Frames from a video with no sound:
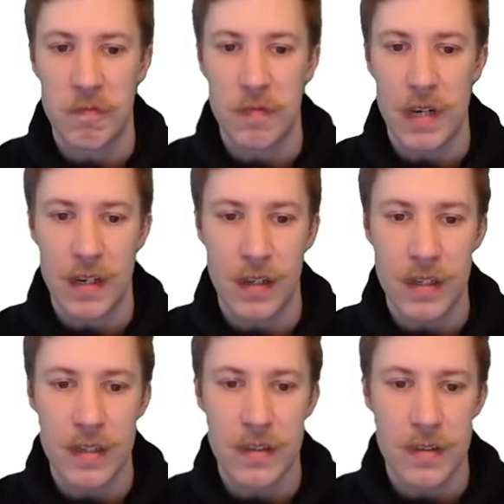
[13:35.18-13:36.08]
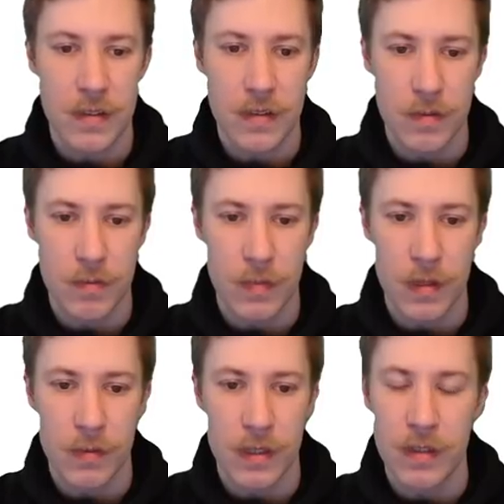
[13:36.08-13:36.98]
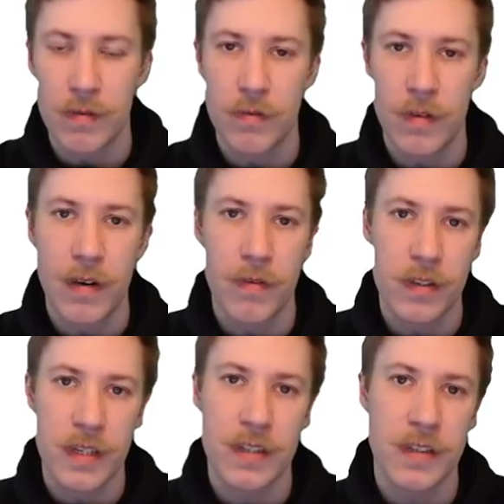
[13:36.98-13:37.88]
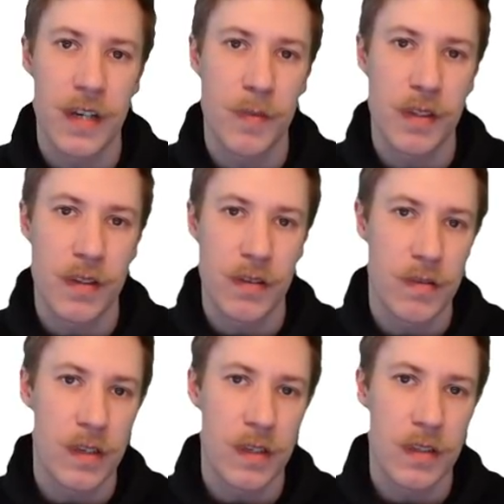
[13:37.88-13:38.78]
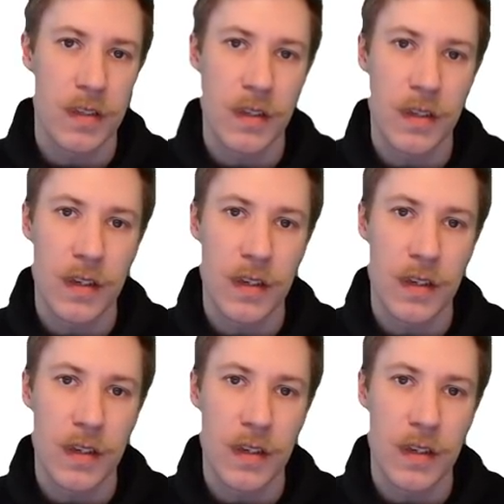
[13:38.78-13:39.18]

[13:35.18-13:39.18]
at least maybe five, six times this uh,